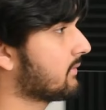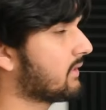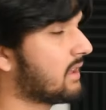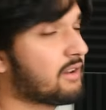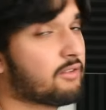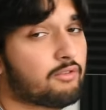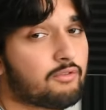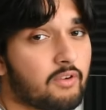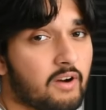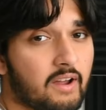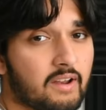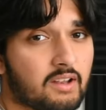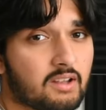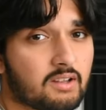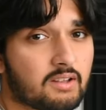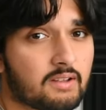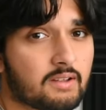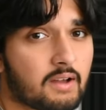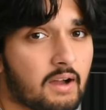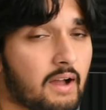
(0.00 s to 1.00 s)
And
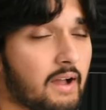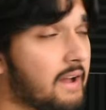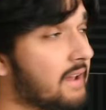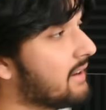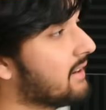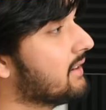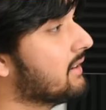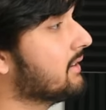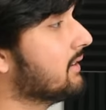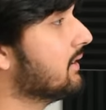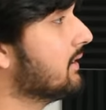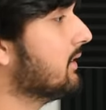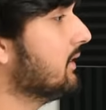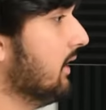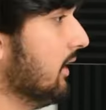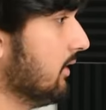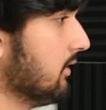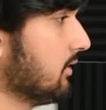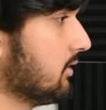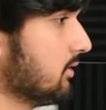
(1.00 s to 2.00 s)
finally, I added
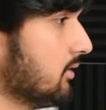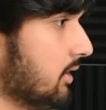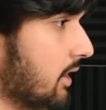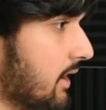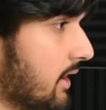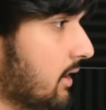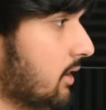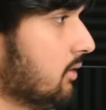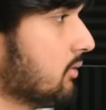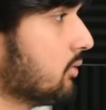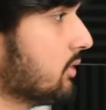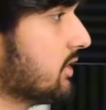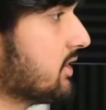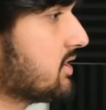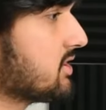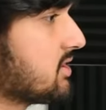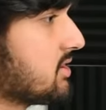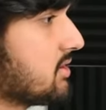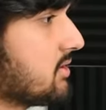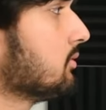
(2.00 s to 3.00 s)
another layer,
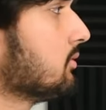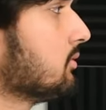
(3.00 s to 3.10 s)
which